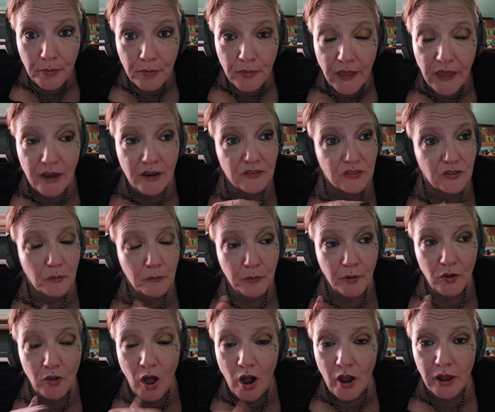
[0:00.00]
He doesn't
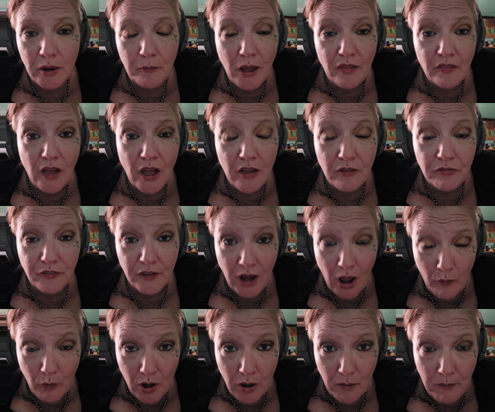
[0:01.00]
belong in my life and
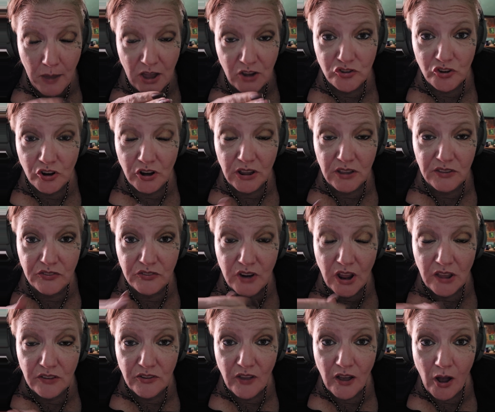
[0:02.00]
I want to make sure he
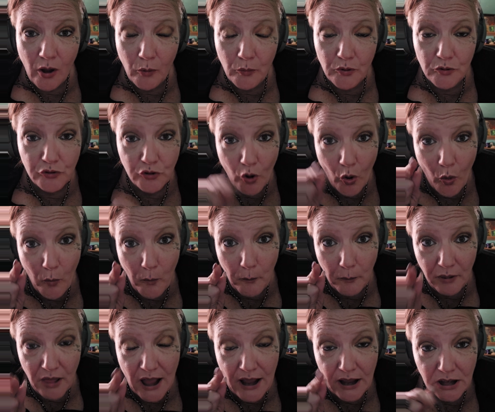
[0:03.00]
stays out. So
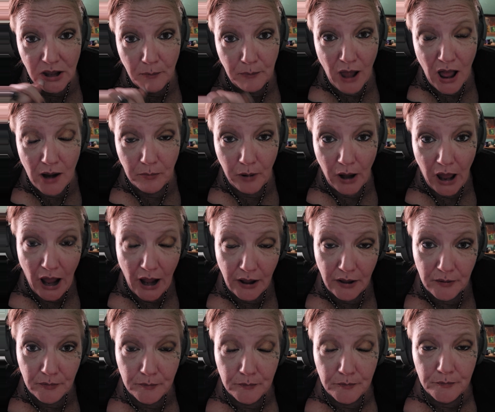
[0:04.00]
blockity block
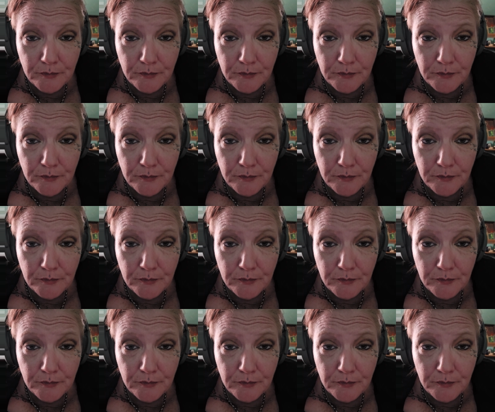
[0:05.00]
block.